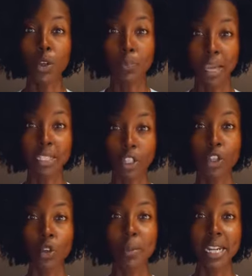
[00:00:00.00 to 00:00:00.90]
basic
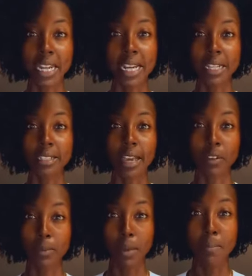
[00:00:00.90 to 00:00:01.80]
human needs have
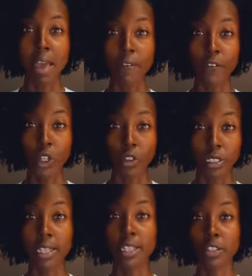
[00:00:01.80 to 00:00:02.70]
to be met first
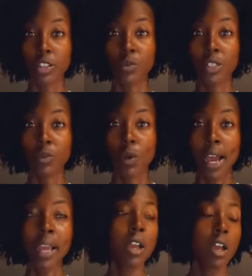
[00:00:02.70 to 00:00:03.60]
and this is the reason
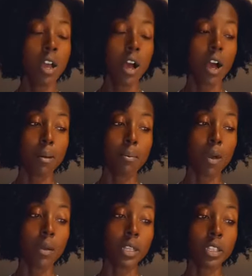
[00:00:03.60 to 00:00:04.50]
why um,
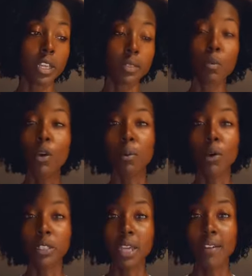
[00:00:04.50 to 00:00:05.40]
it's it's more
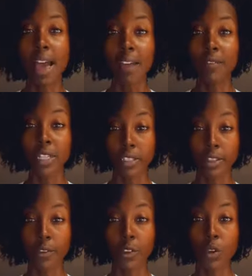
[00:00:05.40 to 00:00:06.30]
important to have
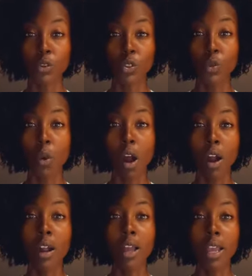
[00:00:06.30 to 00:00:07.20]
advocacy for those who
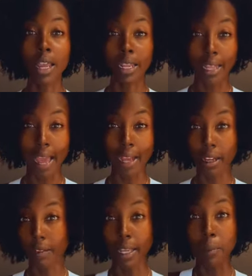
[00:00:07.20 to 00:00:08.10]
are in lack
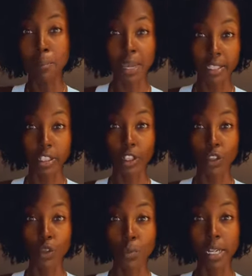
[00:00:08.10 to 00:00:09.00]
of like basic
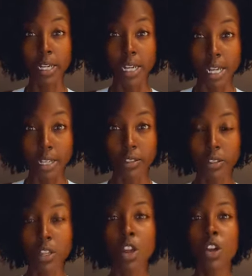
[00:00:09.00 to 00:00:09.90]
human
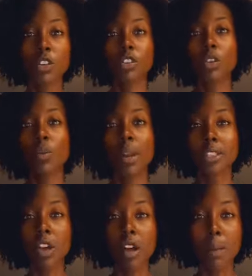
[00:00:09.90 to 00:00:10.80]
needs so when i
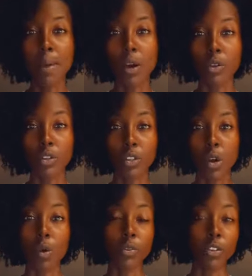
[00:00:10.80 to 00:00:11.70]
talk about you
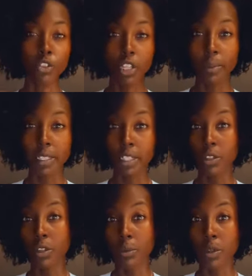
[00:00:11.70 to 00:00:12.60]
know the glbt
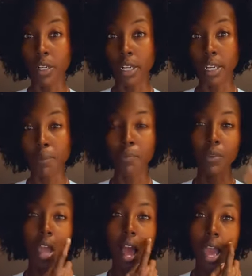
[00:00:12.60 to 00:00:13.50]
community
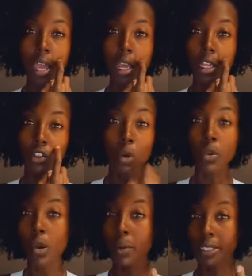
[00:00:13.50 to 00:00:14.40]
i
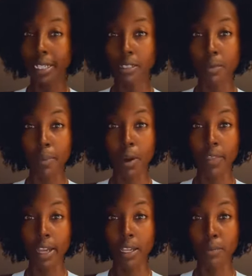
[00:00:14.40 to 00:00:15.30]
don't know what it's like to be a part
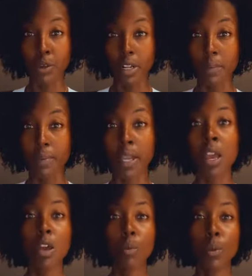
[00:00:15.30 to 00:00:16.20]
of that community but
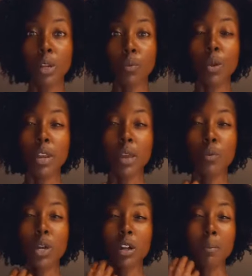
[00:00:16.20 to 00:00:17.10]
when it, when
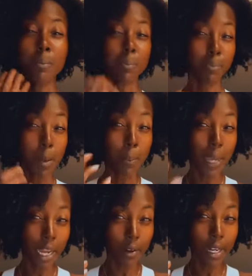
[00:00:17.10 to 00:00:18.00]
we are com-
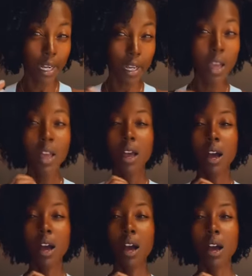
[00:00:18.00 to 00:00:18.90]
comparing
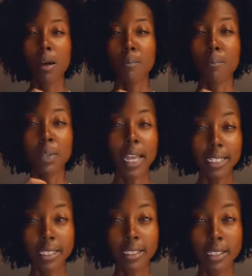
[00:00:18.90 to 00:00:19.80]
um,
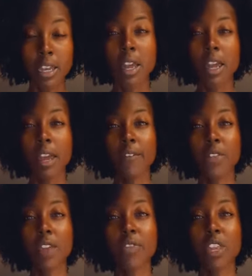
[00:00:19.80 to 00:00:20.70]
plights if
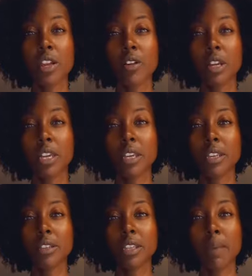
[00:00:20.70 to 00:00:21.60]
if there
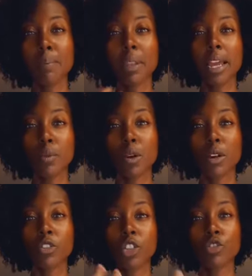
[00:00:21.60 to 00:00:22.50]
is a plight where
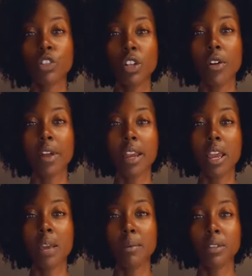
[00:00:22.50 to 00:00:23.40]
children are not
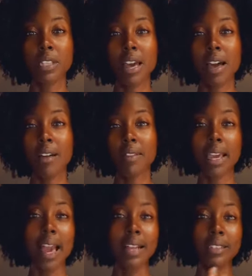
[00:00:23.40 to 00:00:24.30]
able to have like
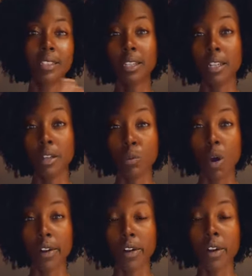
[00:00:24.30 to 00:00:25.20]
access to clean
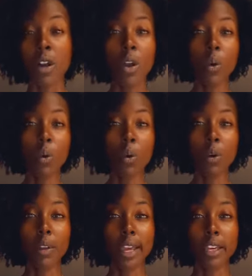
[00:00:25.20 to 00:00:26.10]
water
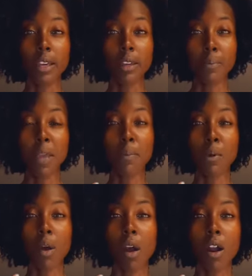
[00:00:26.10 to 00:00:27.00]
or like
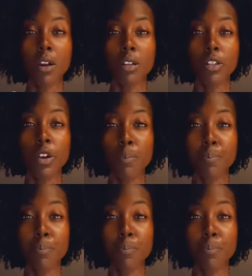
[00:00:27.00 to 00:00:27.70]
people are you know